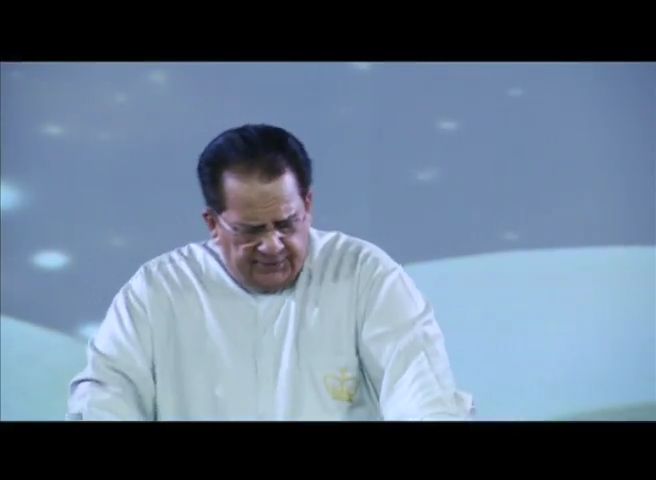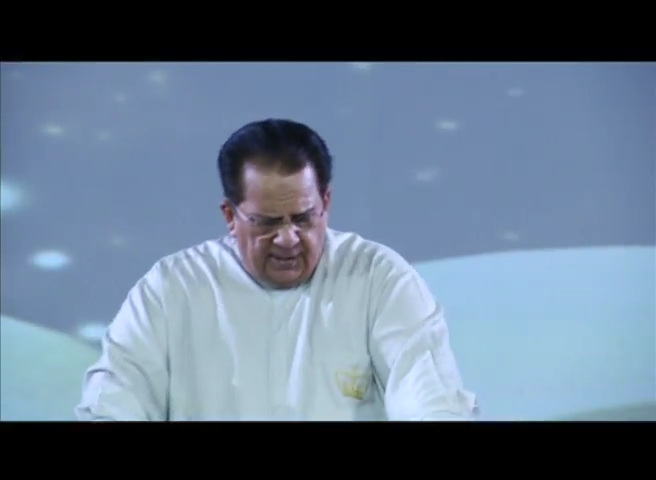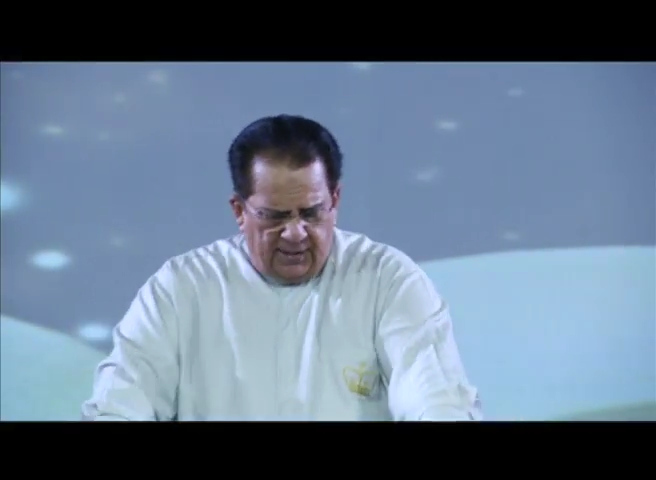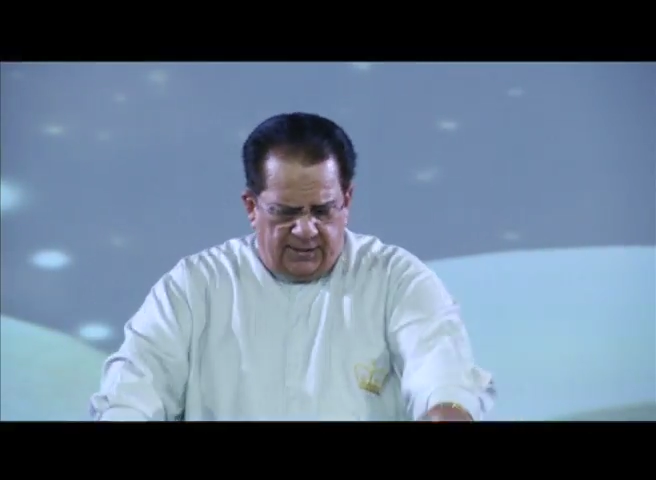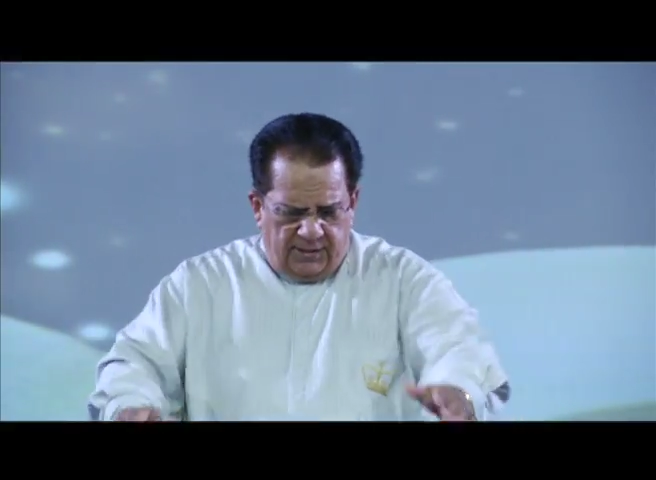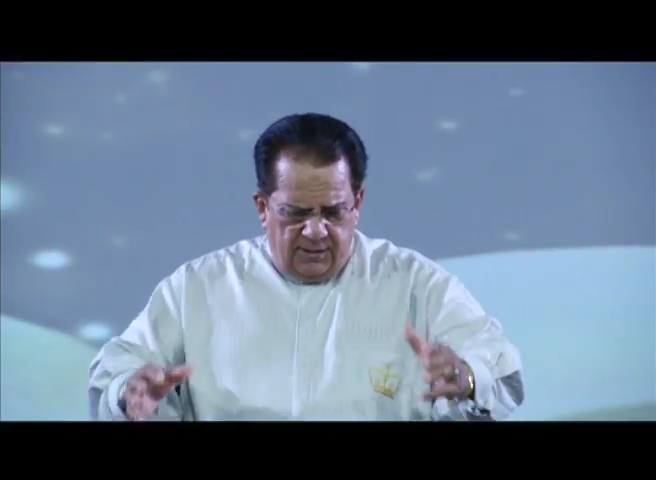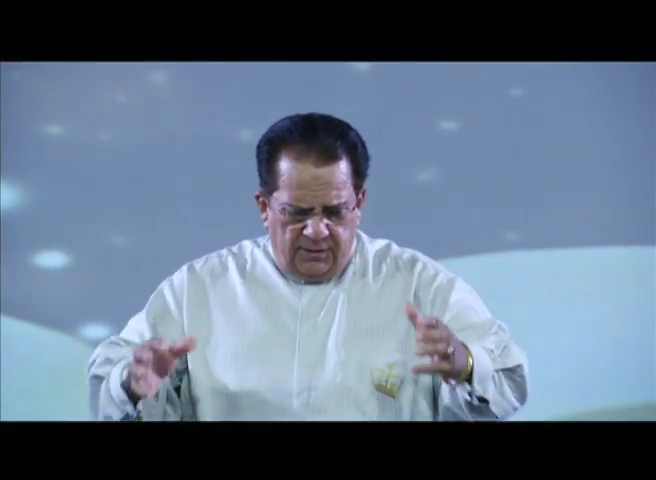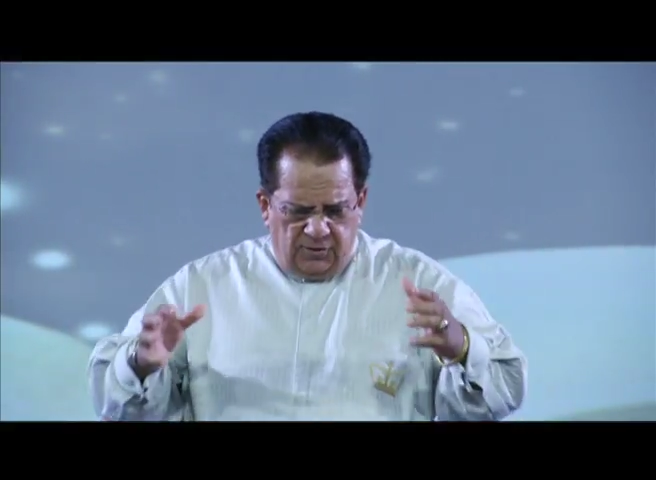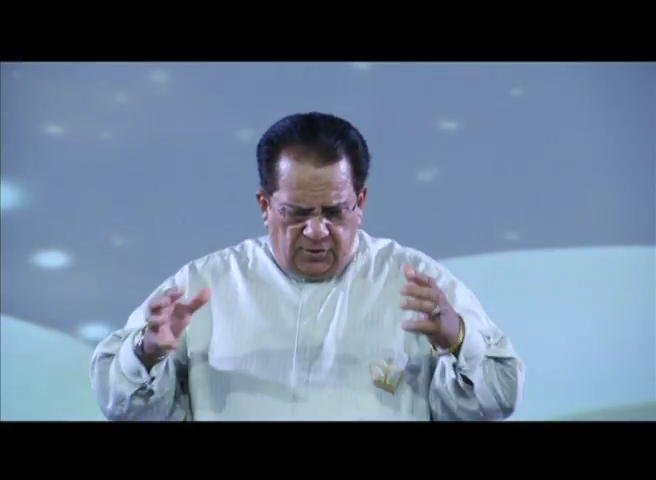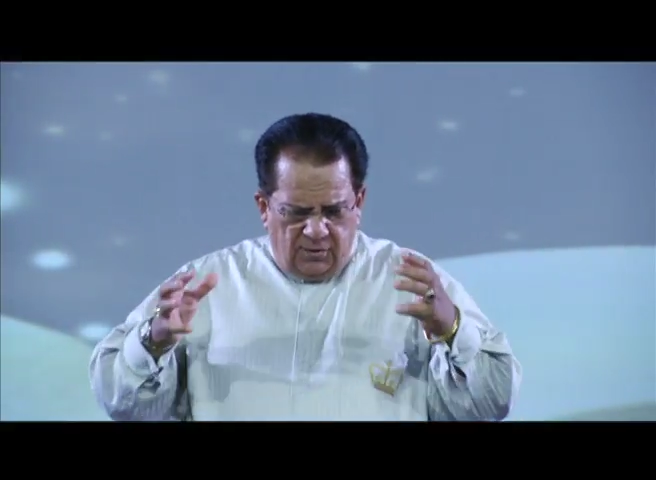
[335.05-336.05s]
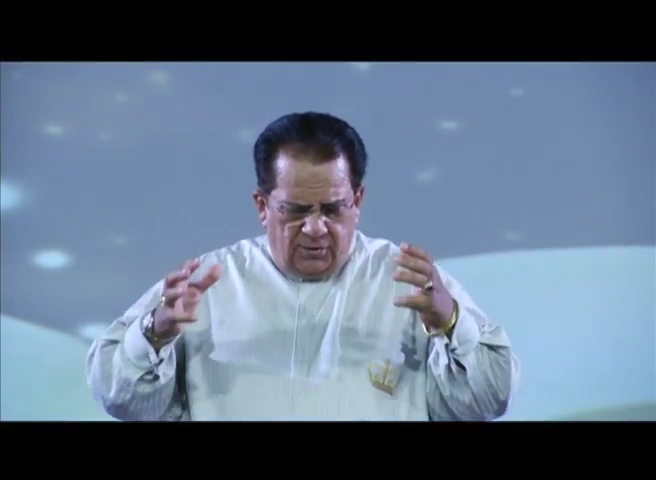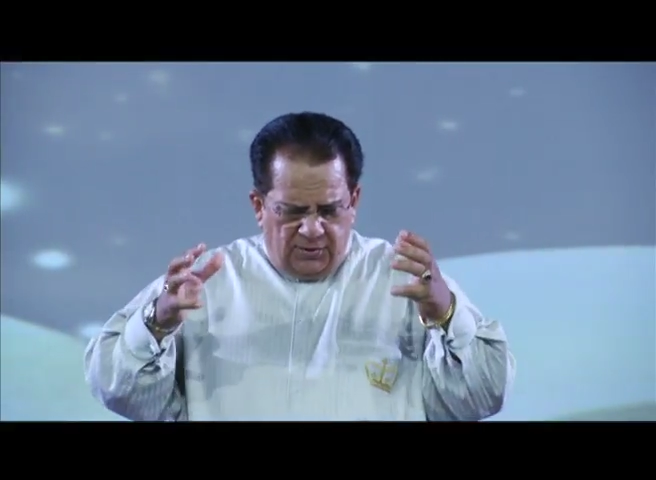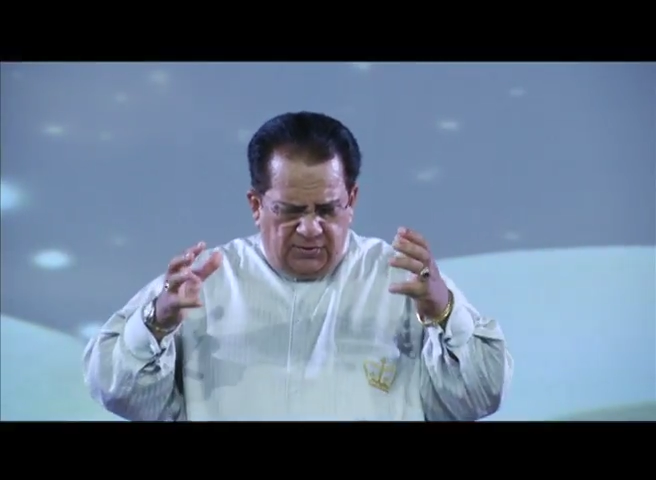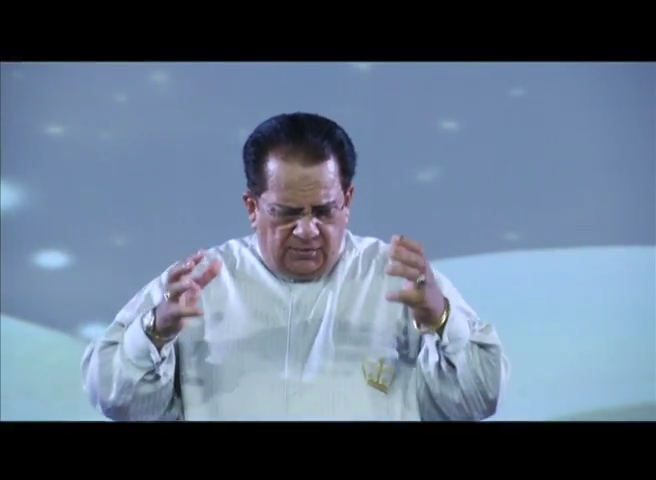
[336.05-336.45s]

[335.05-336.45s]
I draw this